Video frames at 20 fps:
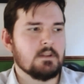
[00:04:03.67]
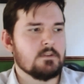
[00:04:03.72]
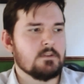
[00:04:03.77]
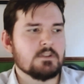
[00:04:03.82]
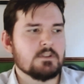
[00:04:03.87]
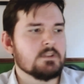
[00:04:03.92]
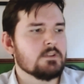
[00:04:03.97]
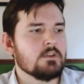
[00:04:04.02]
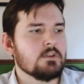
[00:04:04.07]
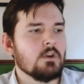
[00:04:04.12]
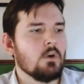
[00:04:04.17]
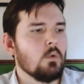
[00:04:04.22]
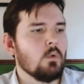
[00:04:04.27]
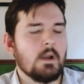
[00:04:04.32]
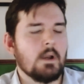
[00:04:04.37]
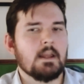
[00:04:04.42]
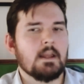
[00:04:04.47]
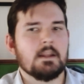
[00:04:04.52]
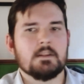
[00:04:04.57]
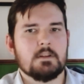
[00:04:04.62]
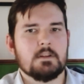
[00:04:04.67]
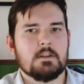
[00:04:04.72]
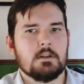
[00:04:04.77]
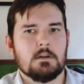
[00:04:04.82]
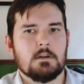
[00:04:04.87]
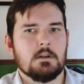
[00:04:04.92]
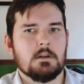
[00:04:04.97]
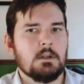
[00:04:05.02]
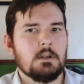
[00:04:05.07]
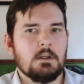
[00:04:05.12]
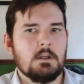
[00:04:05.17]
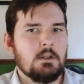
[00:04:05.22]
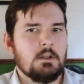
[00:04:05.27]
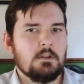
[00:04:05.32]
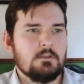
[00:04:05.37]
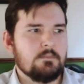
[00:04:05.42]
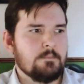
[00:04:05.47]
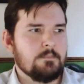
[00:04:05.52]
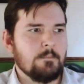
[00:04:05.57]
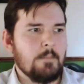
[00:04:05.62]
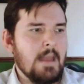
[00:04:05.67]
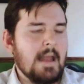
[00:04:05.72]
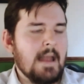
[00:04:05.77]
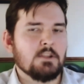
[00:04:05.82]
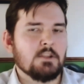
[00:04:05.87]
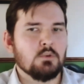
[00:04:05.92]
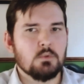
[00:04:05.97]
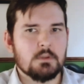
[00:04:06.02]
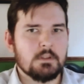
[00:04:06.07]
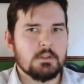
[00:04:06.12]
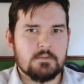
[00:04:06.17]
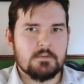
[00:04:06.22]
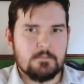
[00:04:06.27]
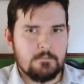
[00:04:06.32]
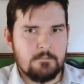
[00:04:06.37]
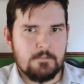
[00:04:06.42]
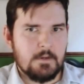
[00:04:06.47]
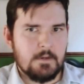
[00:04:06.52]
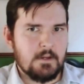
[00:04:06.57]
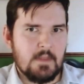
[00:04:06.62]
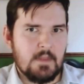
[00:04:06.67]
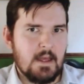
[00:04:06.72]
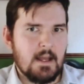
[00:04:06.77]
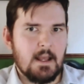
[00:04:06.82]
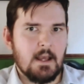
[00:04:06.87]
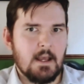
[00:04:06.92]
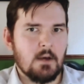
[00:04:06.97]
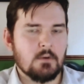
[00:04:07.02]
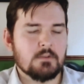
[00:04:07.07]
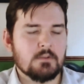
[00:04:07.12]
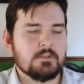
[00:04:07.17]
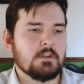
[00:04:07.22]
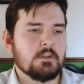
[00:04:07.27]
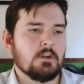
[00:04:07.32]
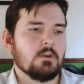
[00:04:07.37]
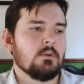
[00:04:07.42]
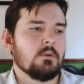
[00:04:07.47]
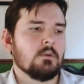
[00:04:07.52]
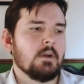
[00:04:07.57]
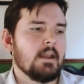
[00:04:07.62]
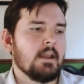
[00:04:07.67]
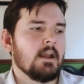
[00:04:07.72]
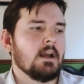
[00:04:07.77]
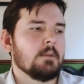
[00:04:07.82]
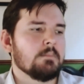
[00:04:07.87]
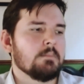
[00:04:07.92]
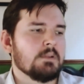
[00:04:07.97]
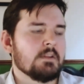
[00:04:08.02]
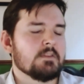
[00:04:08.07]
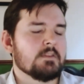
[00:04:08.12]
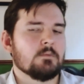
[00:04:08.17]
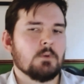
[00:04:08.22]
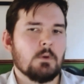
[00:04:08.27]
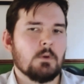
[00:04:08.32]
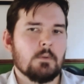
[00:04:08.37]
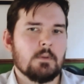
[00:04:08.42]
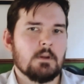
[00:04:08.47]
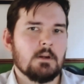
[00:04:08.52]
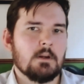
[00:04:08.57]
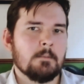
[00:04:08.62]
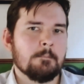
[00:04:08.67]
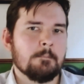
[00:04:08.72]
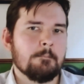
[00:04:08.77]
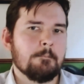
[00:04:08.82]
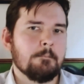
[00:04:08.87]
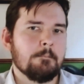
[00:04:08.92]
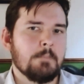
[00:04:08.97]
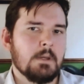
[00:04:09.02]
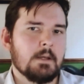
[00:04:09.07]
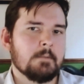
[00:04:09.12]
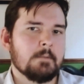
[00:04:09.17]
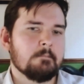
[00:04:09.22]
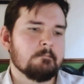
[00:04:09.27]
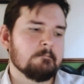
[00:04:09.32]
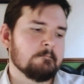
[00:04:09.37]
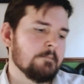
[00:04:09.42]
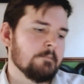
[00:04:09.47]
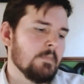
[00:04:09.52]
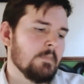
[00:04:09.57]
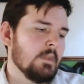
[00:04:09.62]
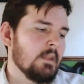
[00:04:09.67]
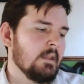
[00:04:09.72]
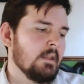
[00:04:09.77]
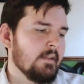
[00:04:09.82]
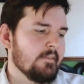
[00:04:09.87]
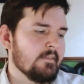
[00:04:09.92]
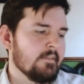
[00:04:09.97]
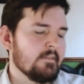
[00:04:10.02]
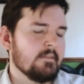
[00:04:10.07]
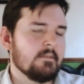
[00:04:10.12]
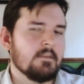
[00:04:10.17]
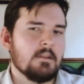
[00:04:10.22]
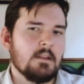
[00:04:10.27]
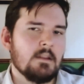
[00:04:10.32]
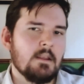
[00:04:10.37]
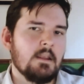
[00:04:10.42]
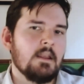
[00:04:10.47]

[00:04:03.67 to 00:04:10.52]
And there's just no way to manually figure that out. So AI plays a role there. But it's